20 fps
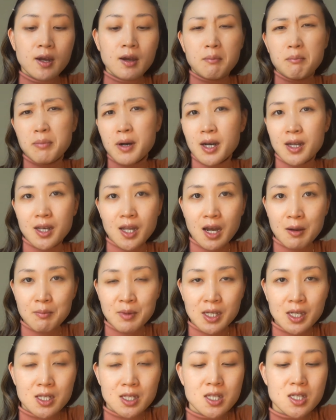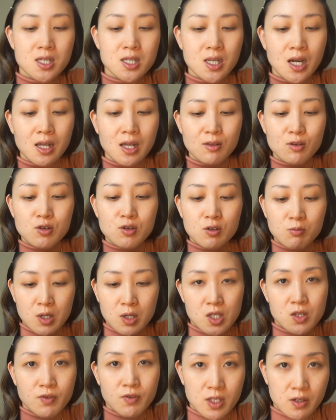But I mean, it's not too
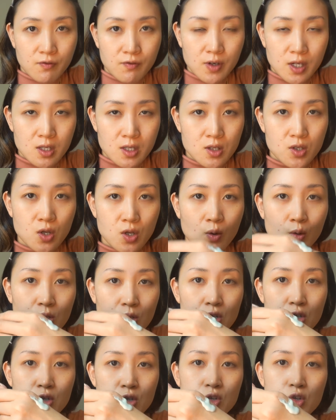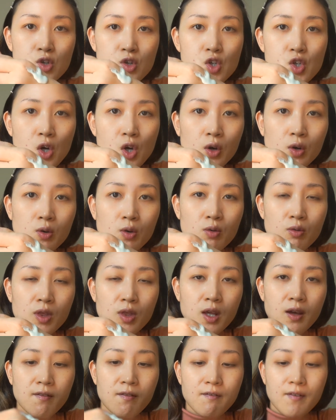much of a difference. So just to show you
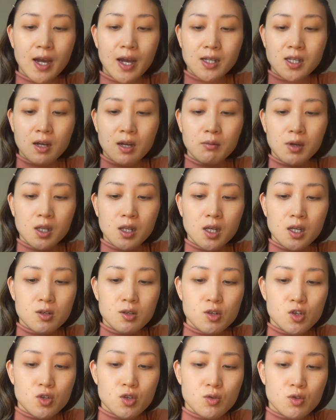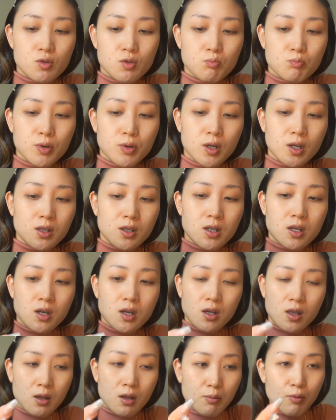the effect, I'm gonna put
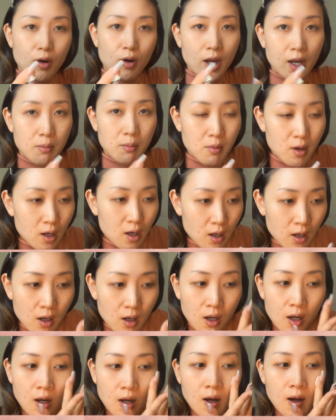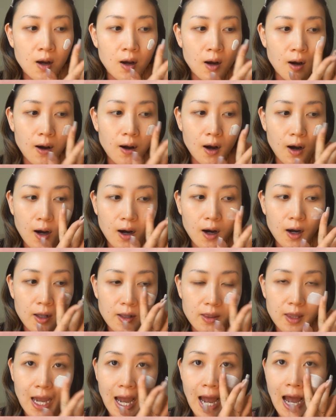the primer
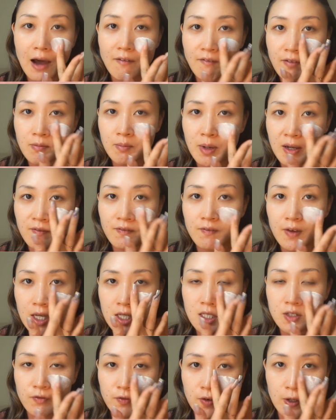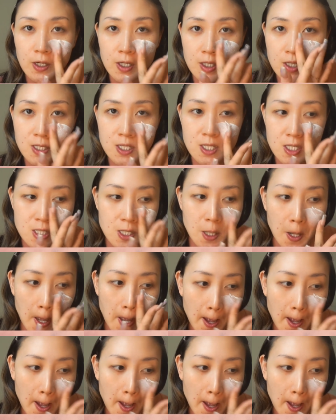on half of my face first.